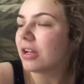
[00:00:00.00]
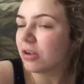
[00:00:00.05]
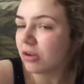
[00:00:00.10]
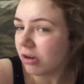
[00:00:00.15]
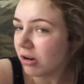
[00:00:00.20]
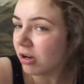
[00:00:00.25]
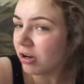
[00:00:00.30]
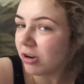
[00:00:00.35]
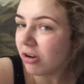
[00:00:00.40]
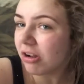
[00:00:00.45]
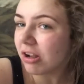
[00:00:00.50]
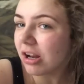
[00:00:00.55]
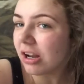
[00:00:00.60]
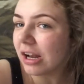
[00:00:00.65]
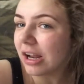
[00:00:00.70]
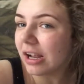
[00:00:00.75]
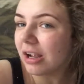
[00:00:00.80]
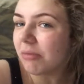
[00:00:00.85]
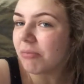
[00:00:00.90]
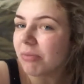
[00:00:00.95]
currently looking
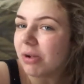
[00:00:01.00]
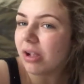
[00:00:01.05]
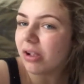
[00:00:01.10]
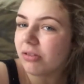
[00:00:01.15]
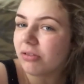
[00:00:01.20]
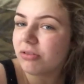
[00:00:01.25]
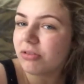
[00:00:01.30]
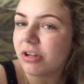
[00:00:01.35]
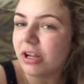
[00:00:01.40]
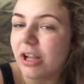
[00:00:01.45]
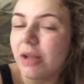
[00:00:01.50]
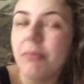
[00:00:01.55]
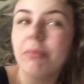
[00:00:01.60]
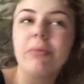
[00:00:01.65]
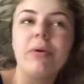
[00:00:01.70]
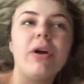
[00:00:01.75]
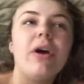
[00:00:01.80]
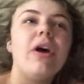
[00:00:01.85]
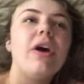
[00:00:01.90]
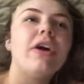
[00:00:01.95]
like a bag of
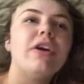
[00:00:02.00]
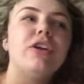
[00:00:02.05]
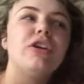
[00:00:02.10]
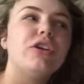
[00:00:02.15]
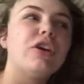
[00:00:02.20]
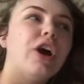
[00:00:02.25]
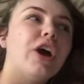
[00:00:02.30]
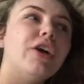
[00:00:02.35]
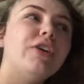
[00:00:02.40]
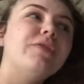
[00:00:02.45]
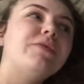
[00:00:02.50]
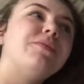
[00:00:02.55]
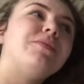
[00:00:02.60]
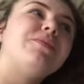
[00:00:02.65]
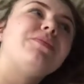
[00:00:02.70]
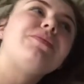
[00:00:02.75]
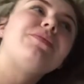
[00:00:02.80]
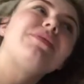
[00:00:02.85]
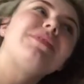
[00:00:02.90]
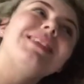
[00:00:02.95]
but, you know,
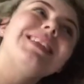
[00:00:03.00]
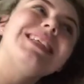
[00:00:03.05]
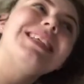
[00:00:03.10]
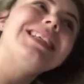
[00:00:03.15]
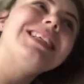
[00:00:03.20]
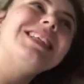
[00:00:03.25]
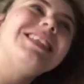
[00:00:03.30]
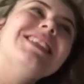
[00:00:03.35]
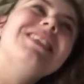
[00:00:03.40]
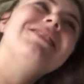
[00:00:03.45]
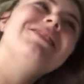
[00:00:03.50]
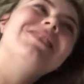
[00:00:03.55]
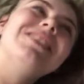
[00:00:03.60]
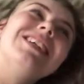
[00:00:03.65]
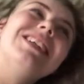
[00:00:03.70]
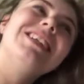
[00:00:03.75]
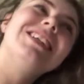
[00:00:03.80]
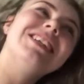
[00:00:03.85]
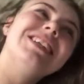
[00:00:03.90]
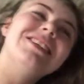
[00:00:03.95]
we
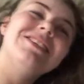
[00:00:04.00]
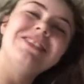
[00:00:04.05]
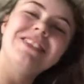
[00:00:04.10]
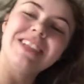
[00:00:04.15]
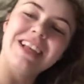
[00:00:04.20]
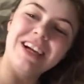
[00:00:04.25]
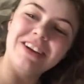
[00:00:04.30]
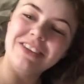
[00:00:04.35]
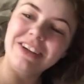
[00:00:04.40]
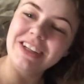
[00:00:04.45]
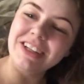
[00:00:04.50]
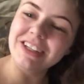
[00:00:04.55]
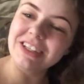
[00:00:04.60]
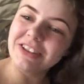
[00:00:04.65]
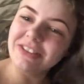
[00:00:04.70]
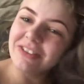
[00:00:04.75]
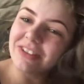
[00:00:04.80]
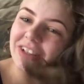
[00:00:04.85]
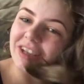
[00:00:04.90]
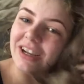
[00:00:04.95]
can deal with that. We can
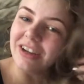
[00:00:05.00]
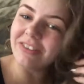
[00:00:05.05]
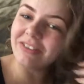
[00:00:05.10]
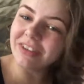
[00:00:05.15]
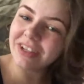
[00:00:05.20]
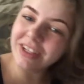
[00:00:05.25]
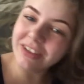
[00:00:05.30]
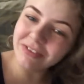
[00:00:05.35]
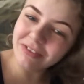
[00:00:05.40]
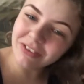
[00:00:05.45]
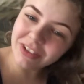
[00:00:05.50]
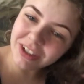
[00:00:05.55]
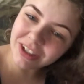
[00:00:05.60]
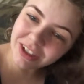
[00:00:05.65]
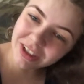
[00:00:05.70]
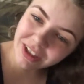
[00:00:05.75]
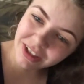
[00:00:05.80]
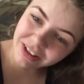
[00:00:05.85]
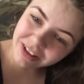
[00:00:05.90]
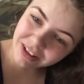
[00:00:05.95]
deal with that. We can
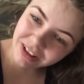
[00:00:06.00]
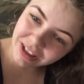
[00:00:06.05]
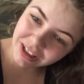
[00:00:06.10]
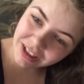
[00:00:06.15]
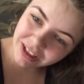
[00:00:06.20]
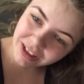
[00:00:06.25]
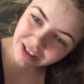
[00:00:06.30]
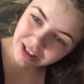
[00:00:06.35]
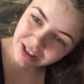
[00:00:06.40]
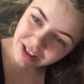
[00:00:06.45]
work on that.